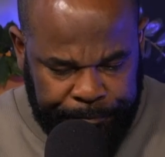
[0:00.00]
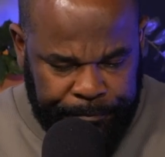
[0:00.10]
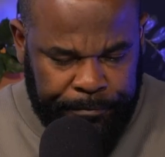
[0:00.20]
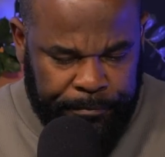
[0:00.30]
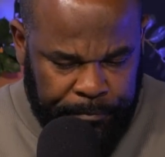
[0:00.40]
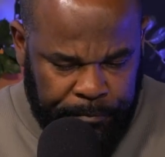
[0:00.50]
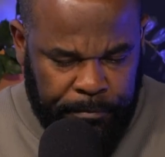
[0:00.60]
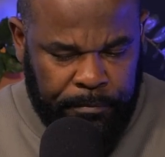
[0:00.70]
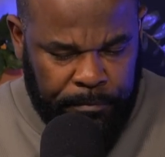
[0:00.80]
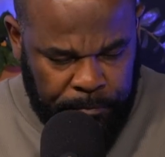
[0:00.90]
like what was the
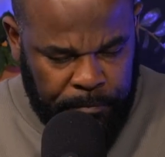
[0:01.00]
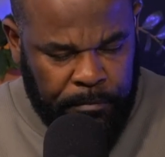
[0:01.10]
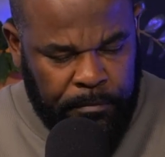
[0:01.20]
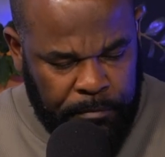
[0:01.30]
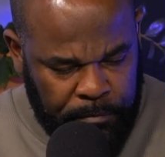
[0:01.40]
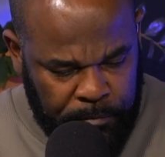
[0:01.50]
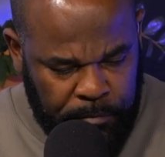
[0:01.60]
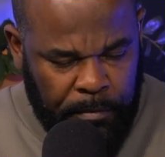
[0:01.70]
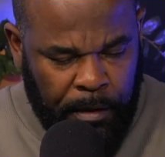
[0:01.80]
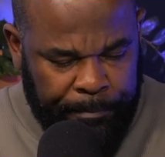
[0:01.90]
hard cost to put it in?
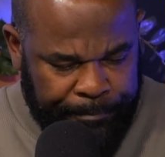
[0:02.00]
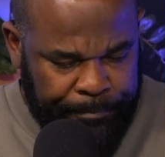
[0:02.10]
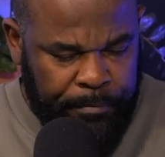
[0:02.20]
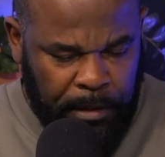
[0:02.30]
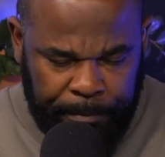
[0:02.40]
Does that make sense?